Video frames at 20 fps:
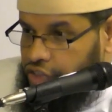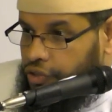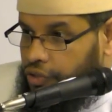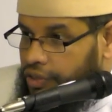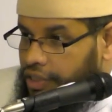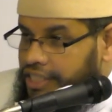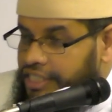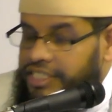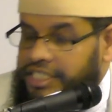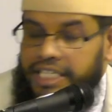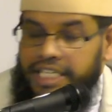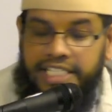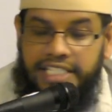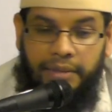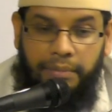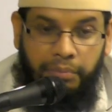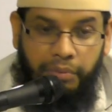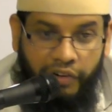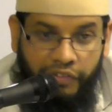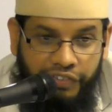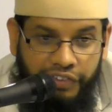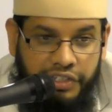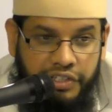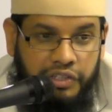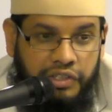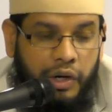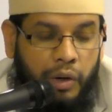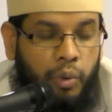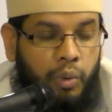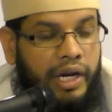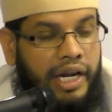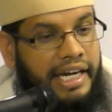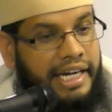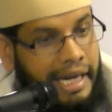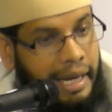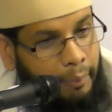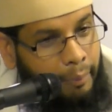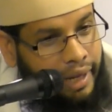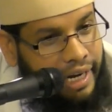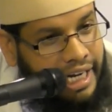you know this? He's a prophet to the whole
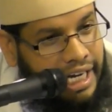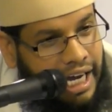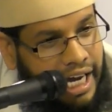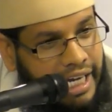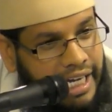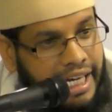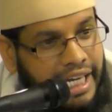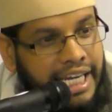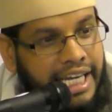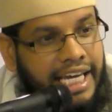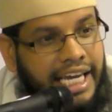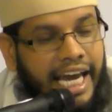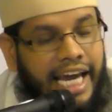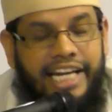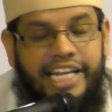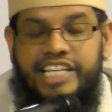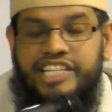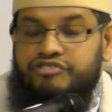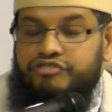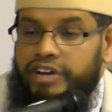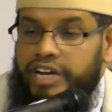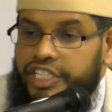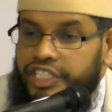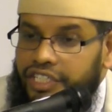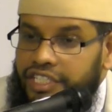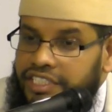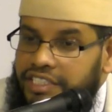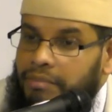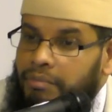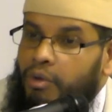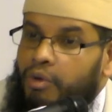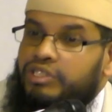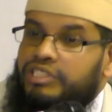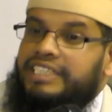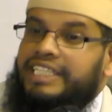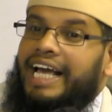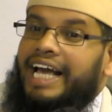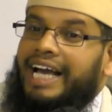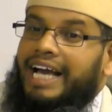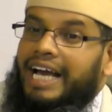entire mankind. And his religion is the most